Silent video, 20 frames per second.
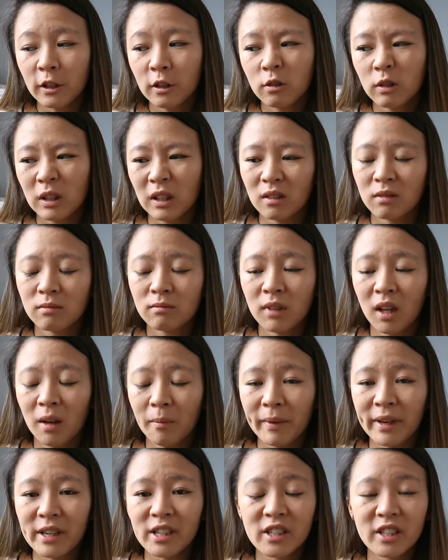well, not
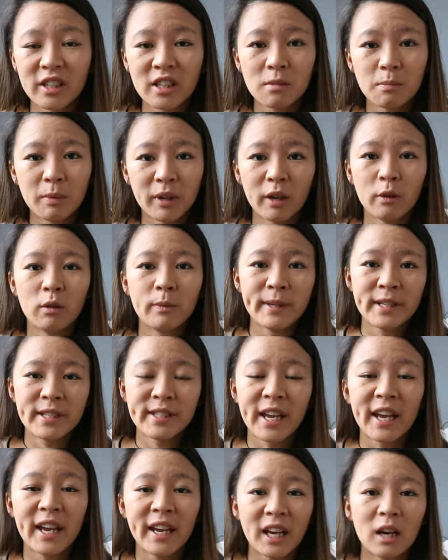maintenance, but I will be
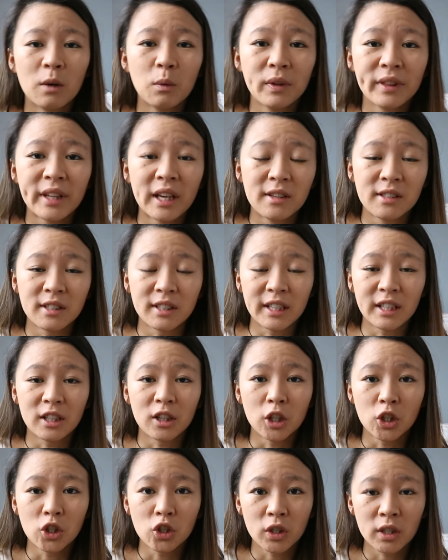staying at
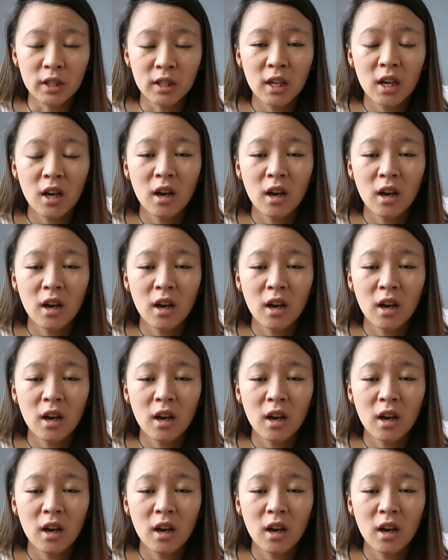1,800